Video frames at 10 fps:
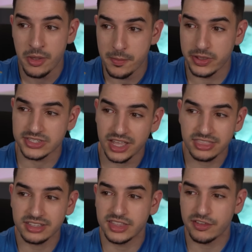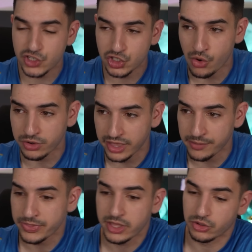because I think they've shown that,
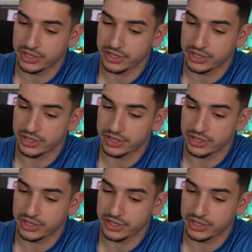look,